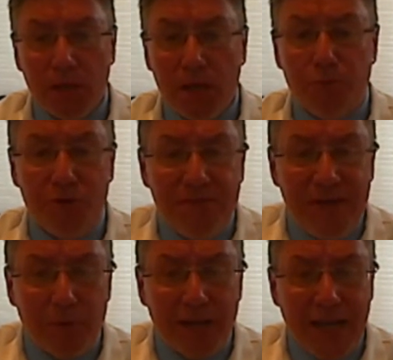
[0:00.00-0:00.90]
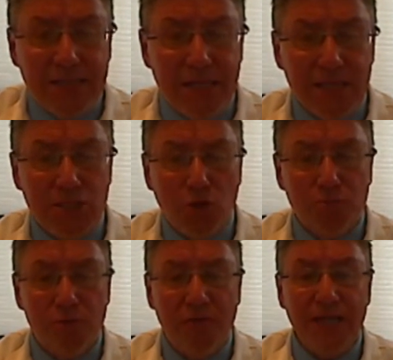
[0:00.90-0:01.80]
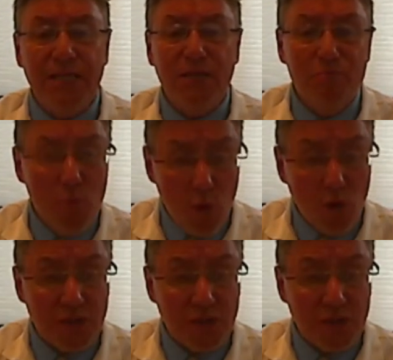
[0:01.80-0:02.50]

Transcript: prefabricated insoles provided more